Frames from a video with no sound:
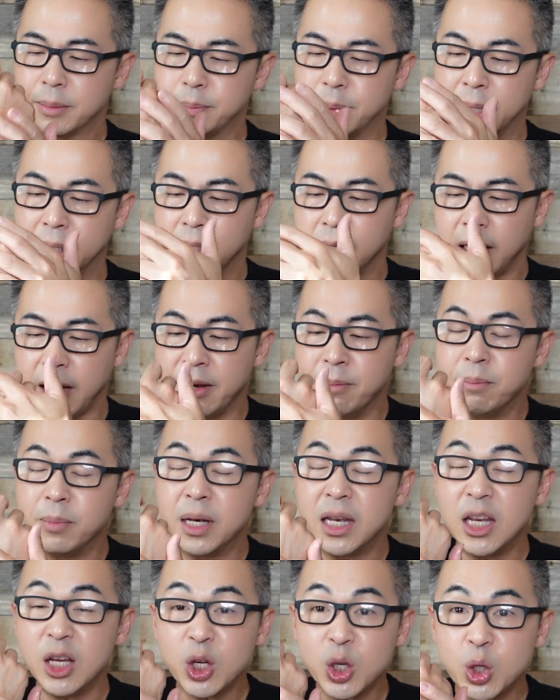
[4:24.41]
But
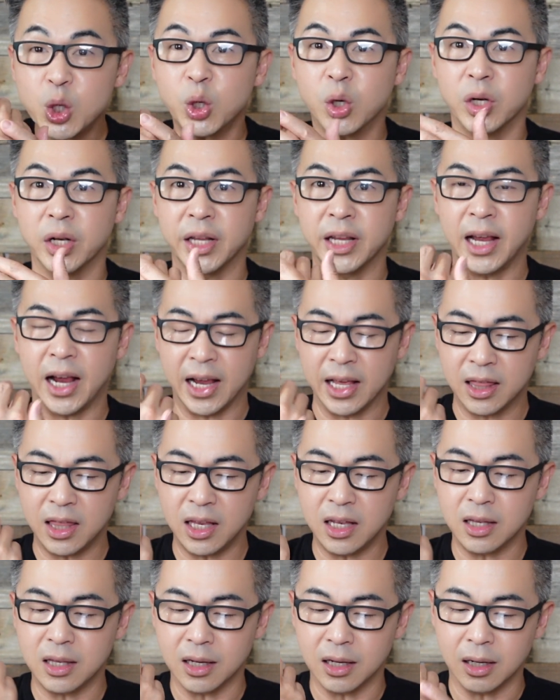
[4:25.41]
initially, I
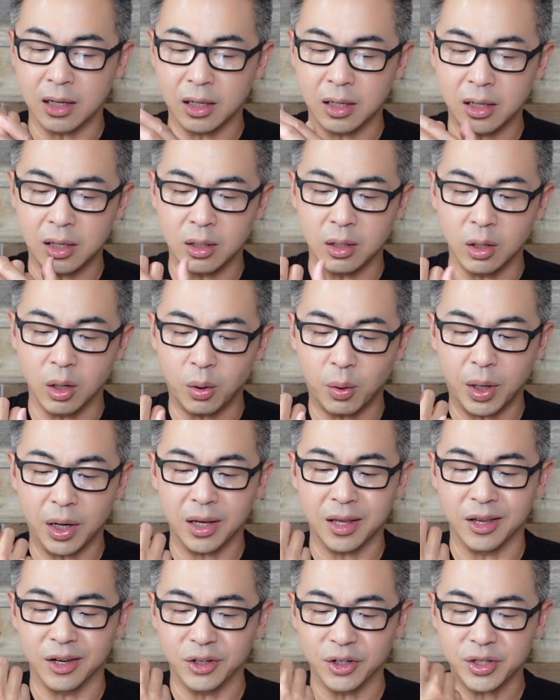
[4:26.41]
think the
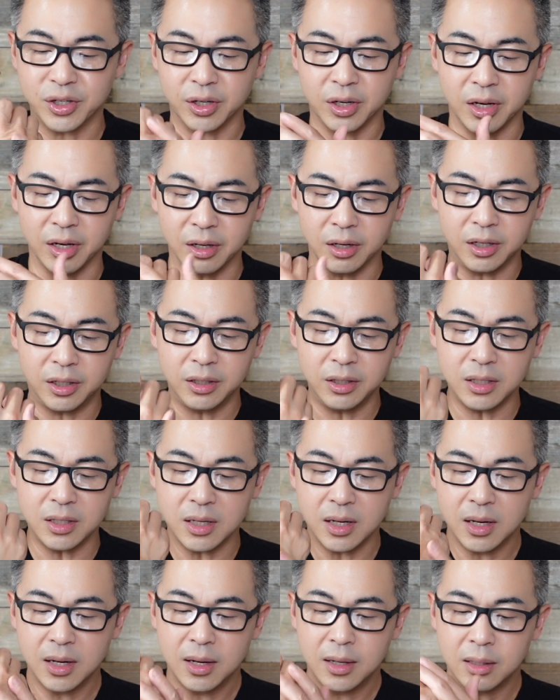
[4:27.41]
Laura
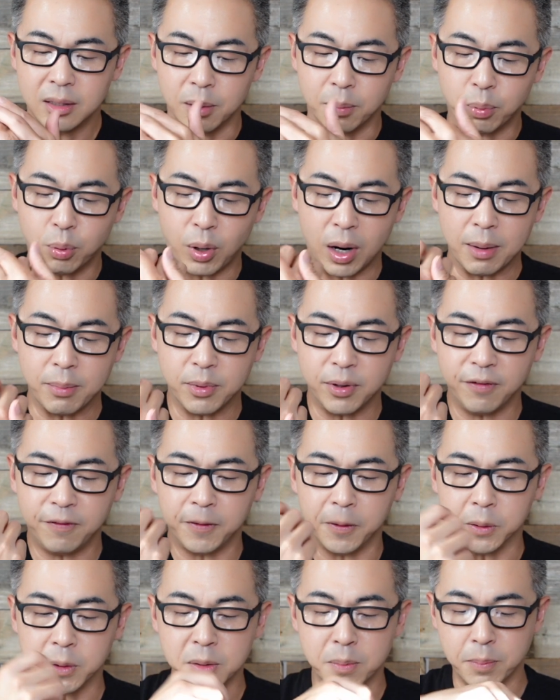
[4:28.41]
Geller's, the primer
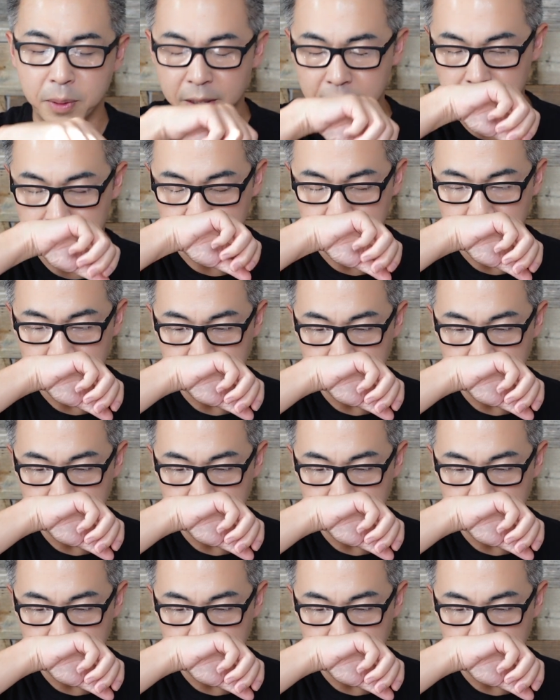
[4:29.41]
feels better.